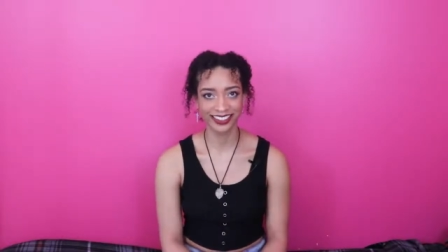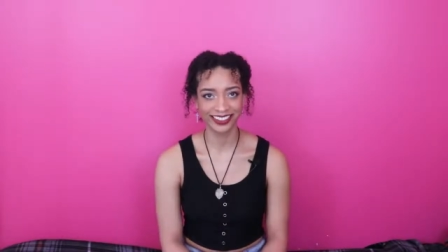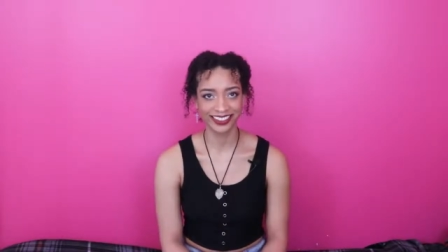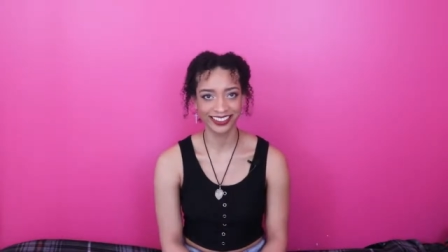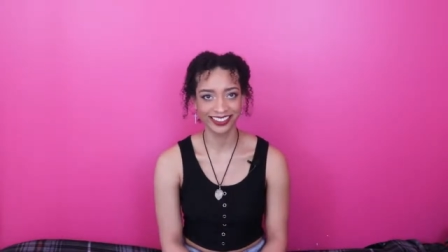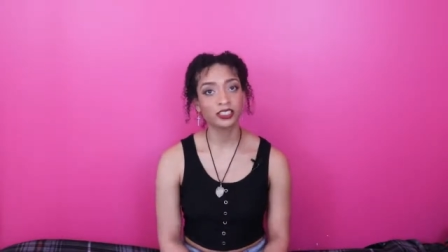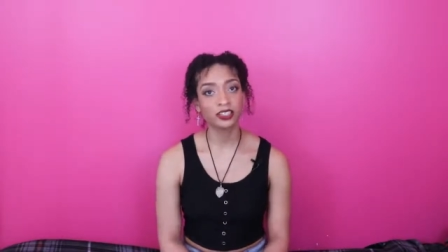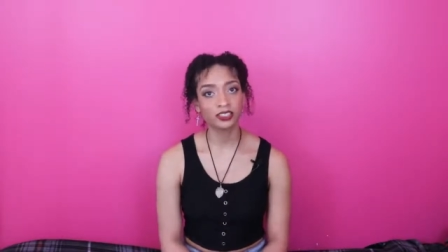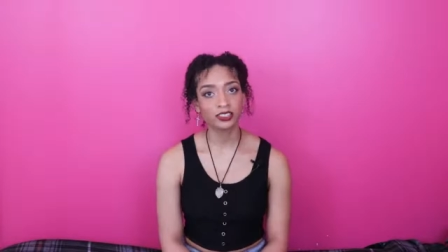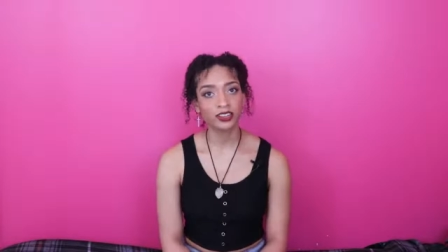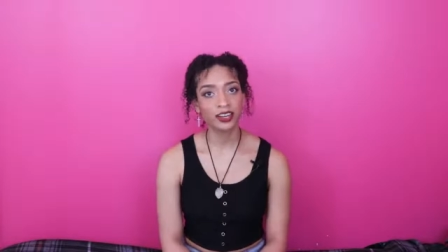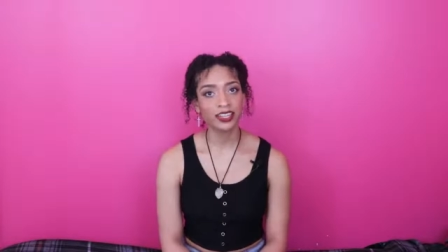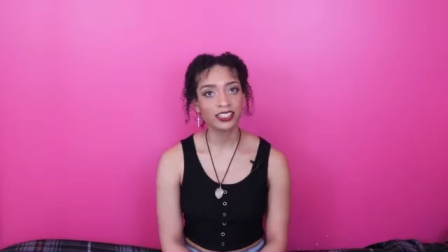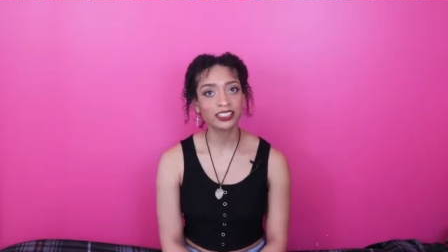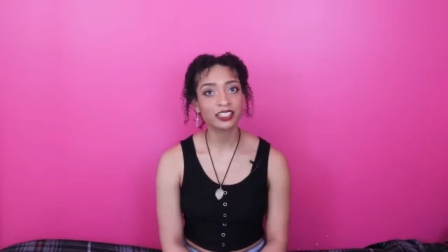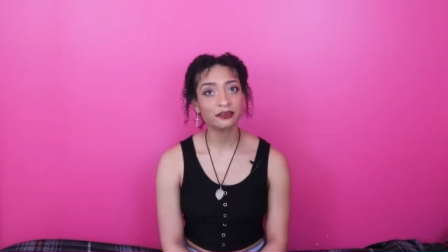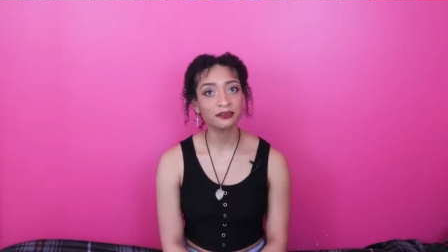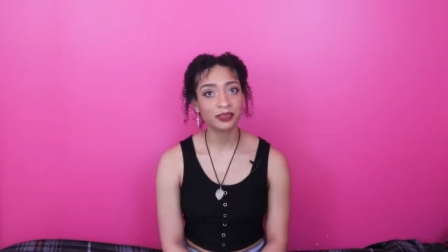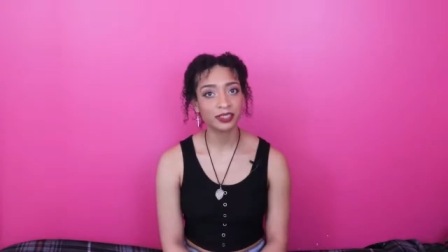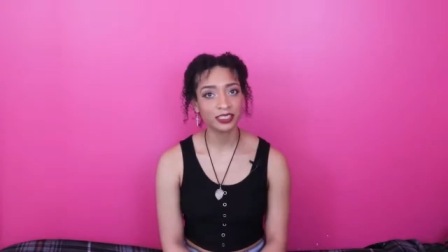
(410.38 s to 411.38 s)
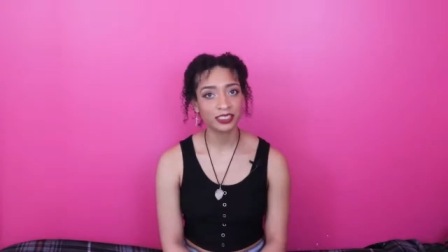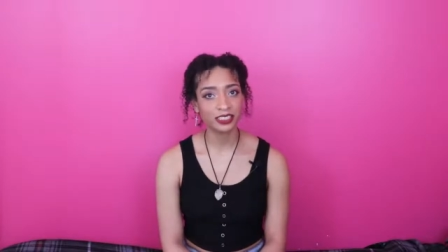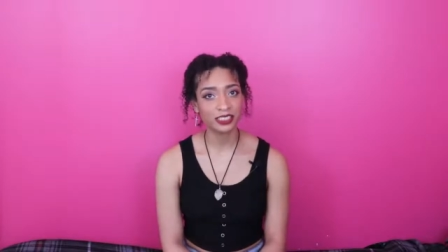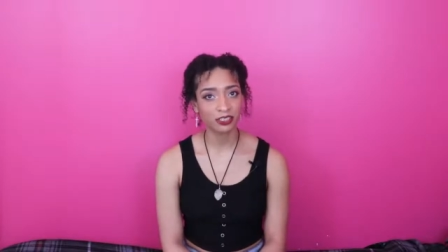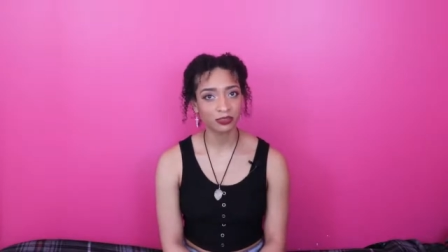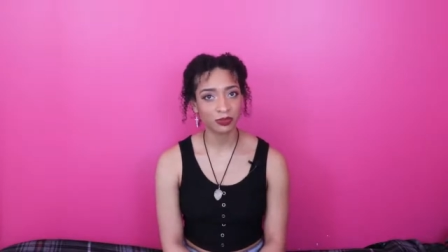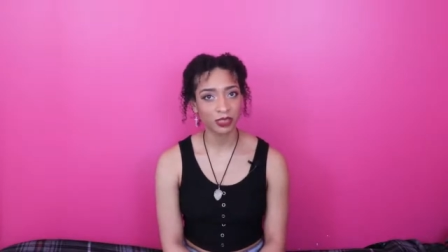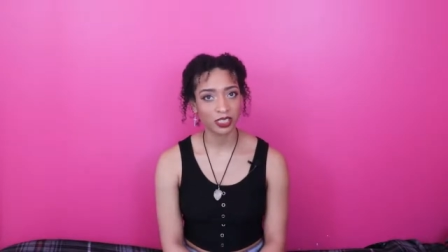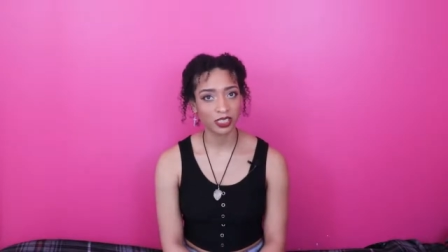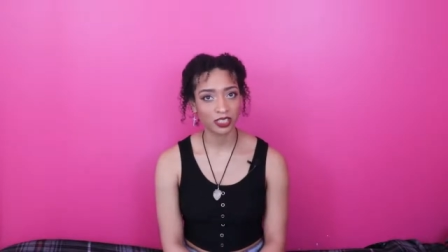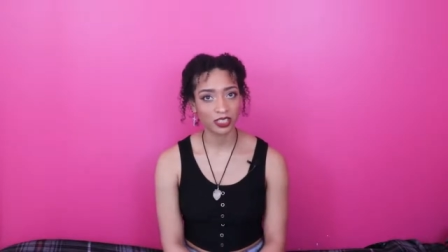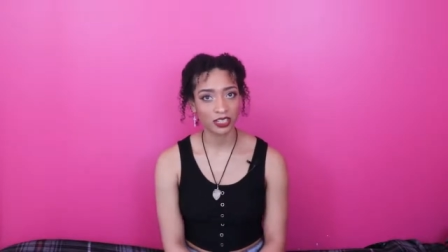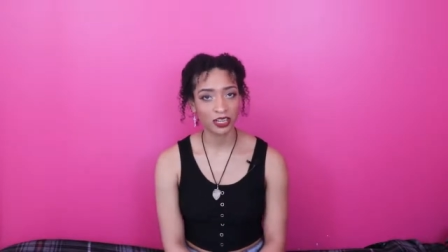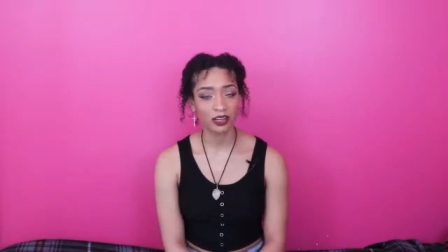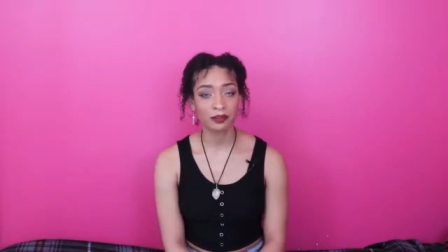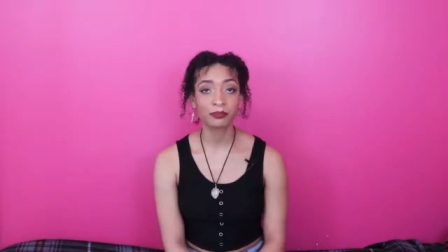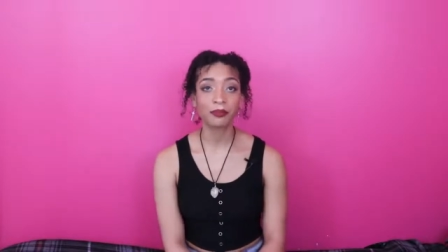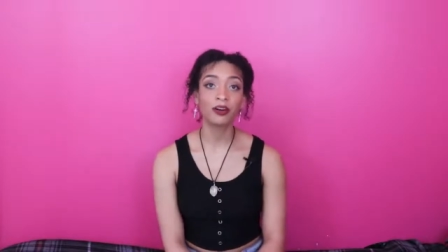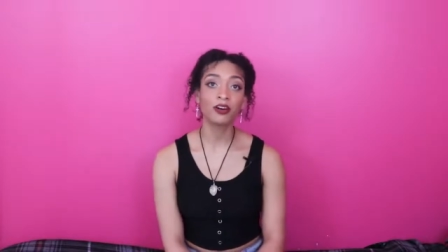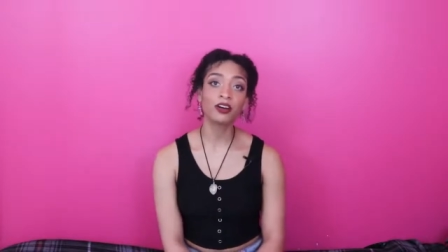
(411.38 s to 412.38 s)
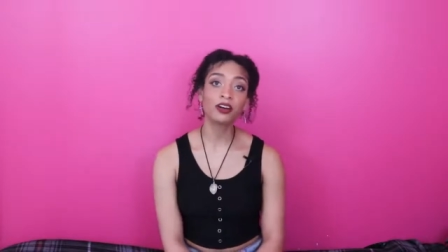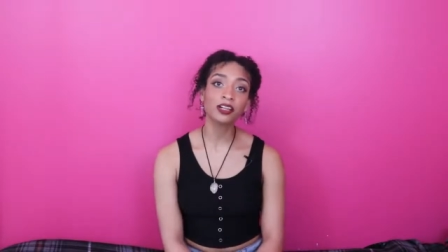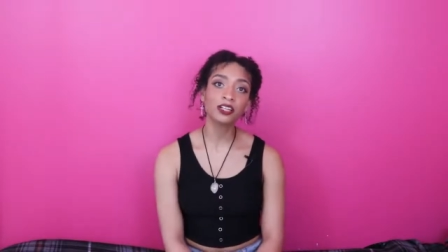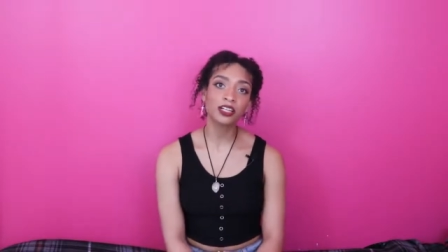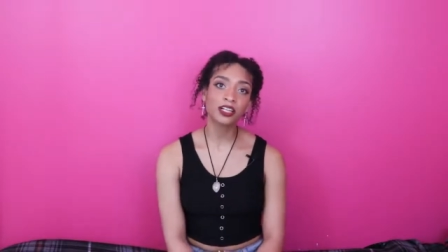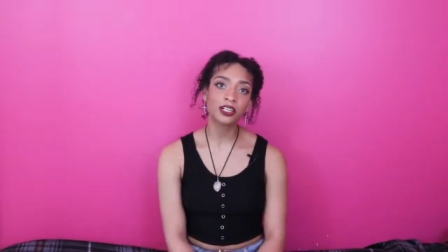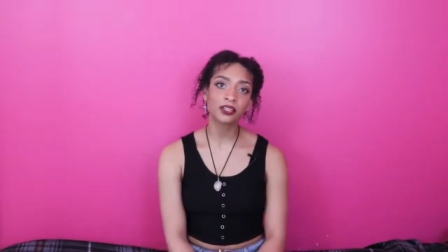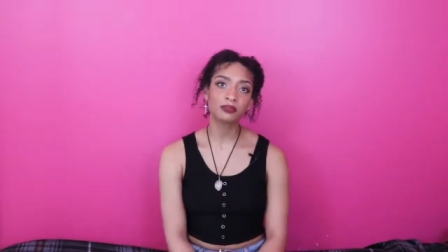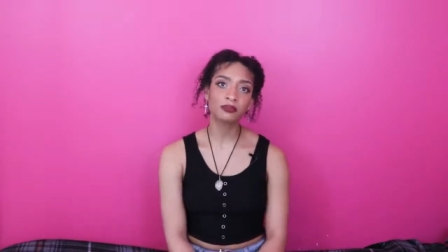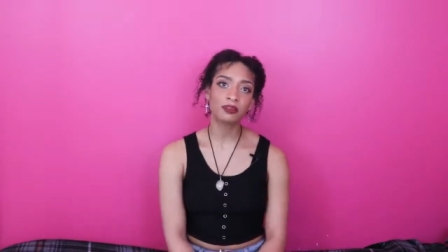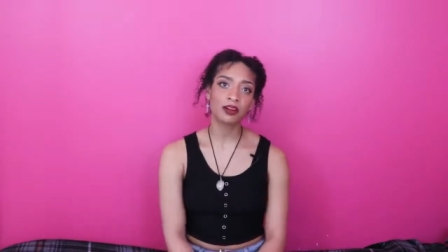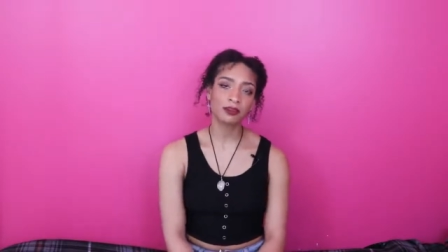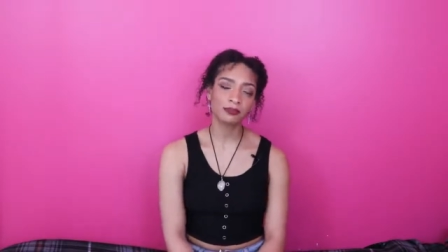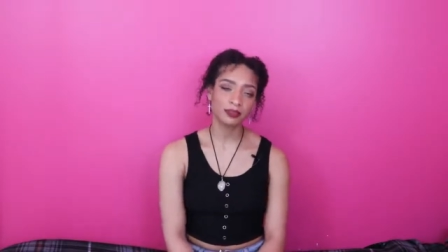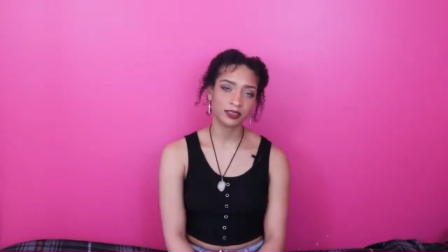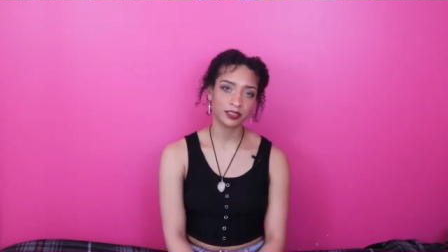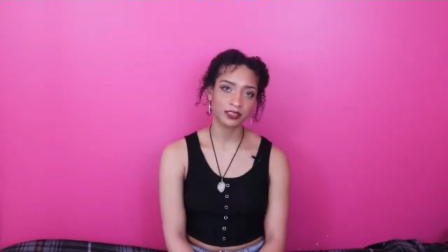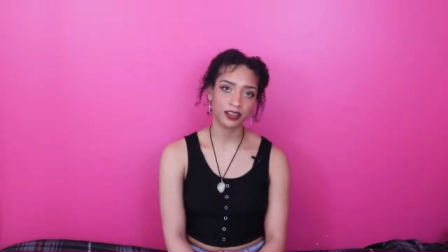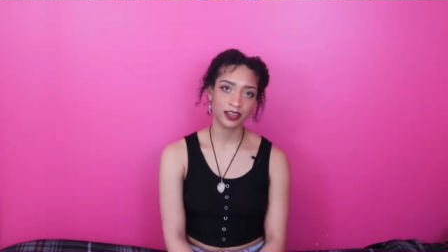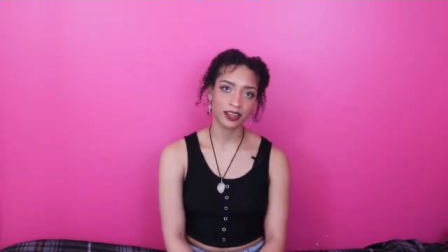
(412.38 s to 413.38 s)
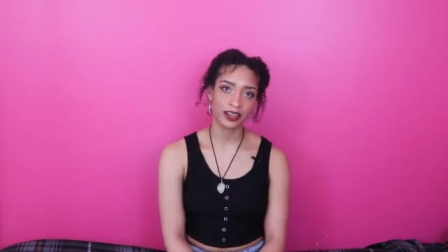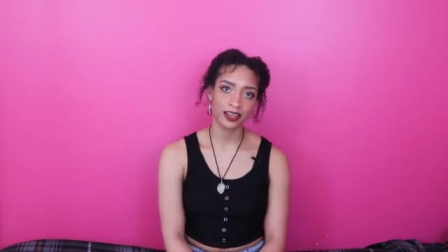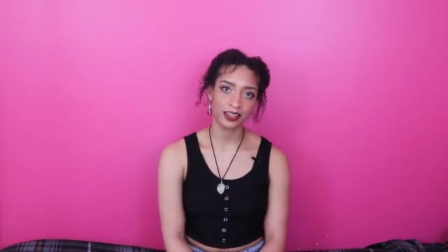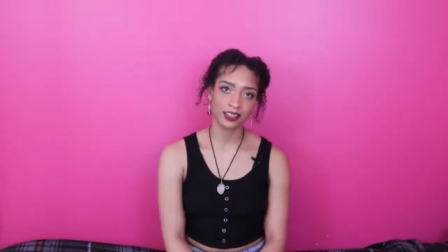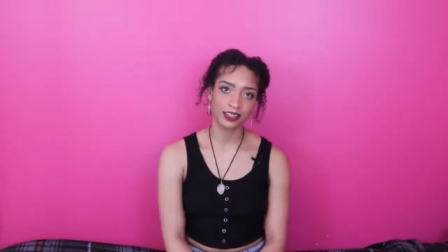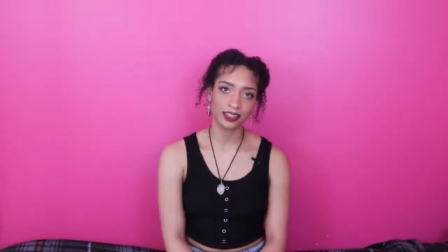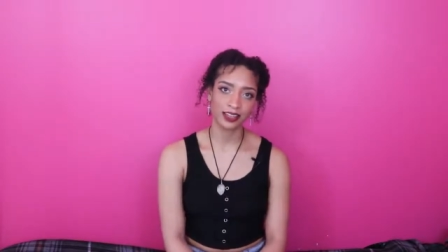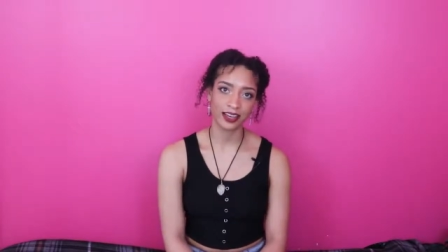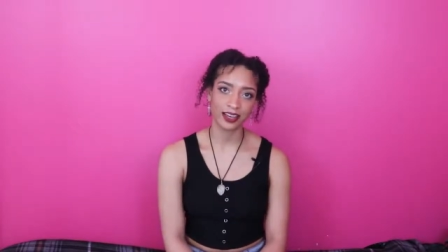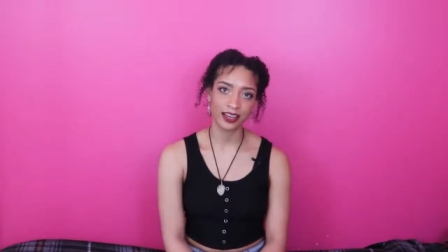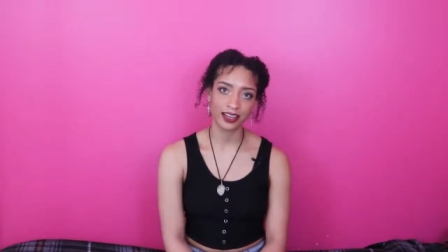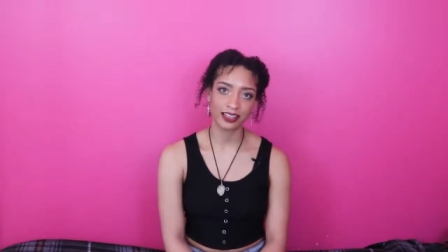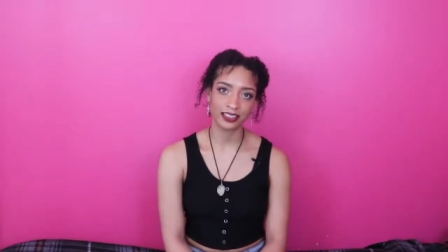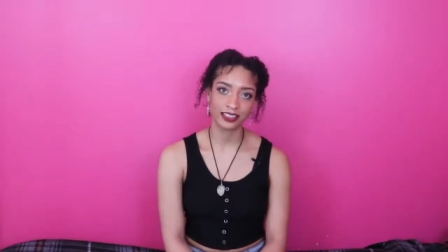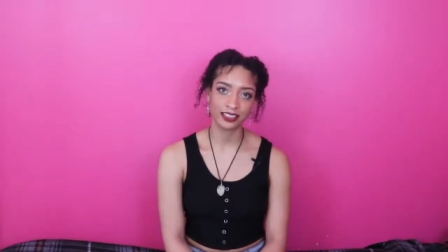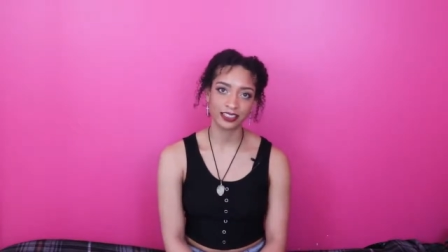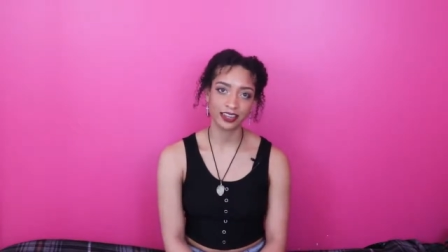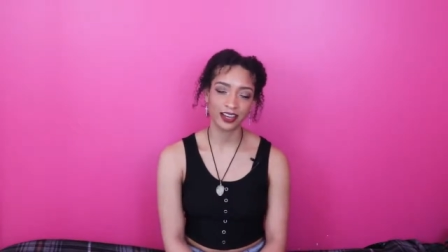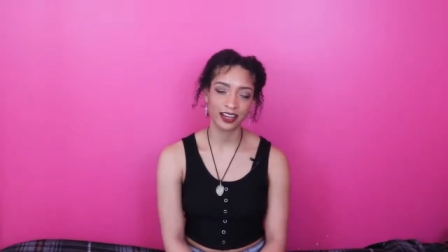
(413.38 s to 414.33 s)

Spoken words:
She also has a business workshop on her website that